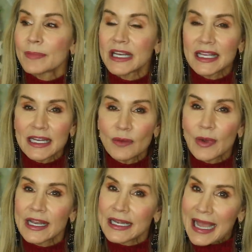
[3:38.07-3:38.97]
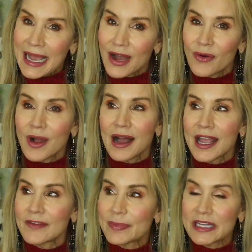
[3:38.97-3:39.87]
But anyway, now I
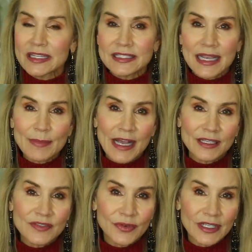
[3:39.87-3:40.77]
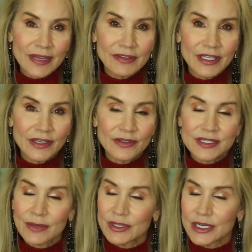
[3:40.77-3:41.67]
have been in the same house for 11
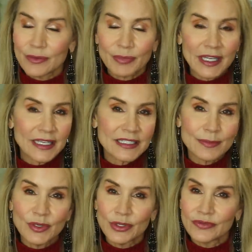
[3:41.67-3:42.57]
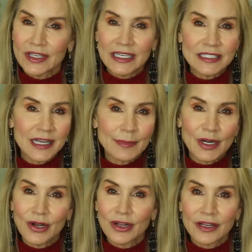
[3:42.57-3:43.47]
years and we don't plan to move anytime
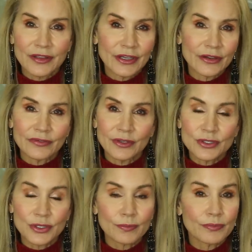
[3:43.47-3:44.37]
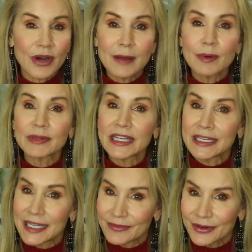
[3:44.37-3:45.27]
at all in the near future, probably
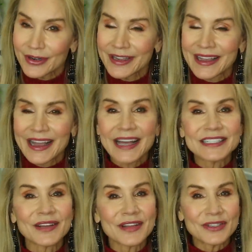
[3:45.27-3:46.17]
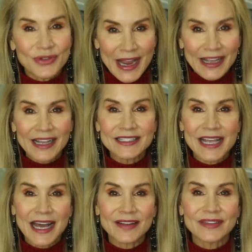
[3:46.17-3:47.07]
never, until they drag us
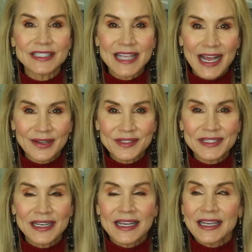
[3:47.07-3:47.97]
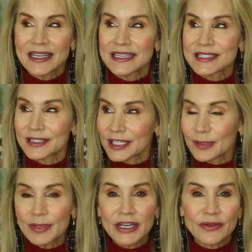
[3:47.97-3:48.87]
out of this house. It is a
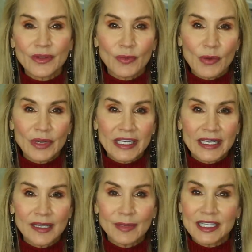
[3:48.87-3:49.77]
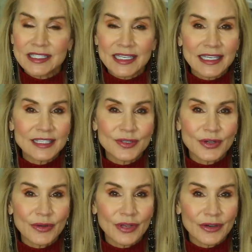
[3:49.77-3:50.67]
little bigger than what we need because the kids are
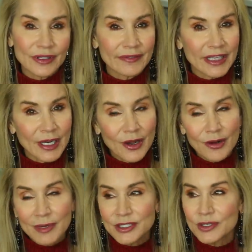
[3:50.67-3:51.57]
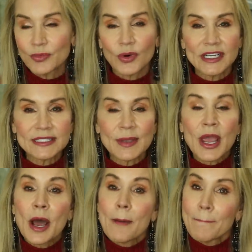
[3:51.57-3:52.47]
no longer living at home, our two boys,
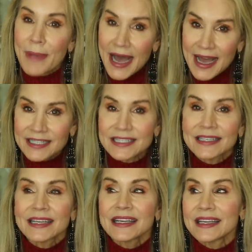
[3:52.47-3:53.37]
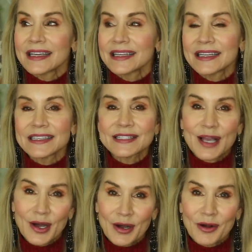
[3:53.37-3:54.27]
but it is
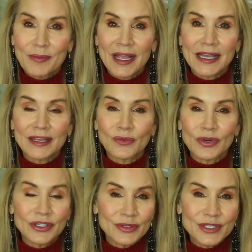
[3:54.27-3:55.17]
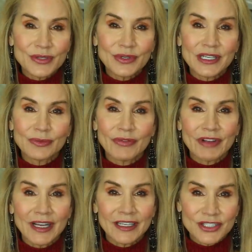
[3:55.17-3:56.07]
home and we're used to it and we've
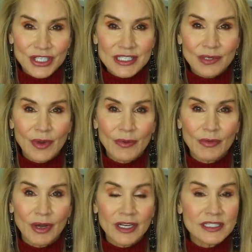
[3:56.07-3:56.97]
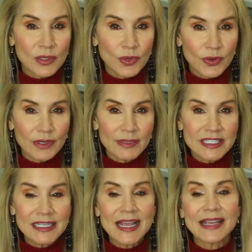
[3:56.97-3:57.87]
gotten it just the way we want it, so we're going to be
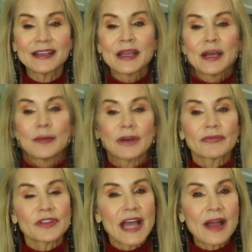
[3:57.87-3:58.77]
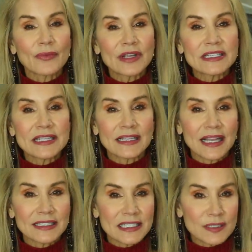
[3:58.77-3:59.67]
staying. But for that reason, I'd
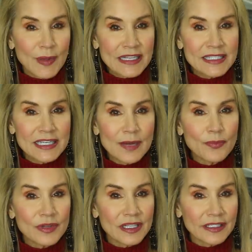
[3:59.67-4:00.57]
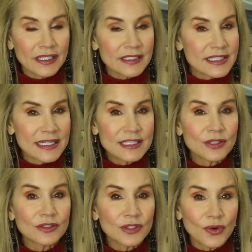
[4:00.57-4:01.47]
like to spice it up with a little
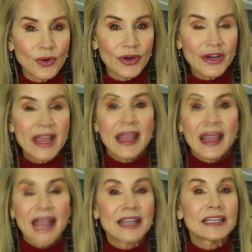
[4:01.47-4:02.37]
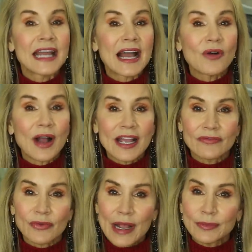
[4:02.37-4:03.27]
seasonal decor. And now I
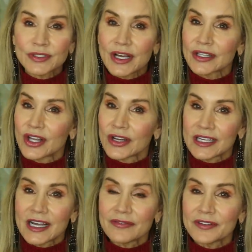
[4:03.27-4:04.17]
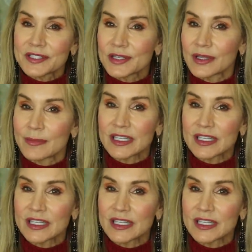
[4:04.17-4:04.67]
have rambled on long enough, so let